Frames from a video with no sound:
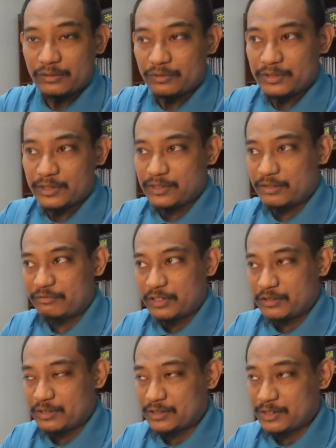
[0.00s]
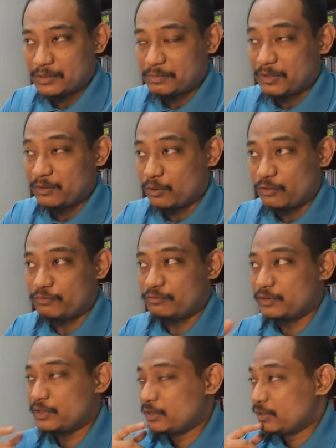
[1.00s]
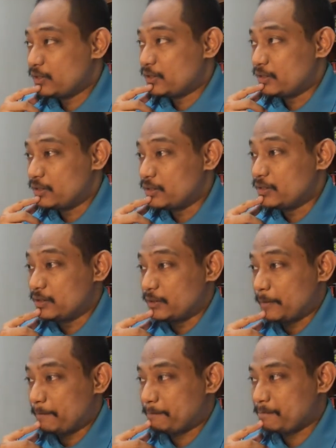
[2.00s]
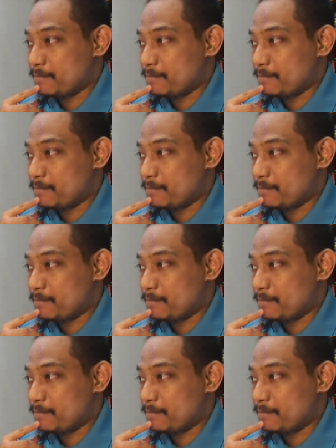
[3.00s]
not just assessment of learning.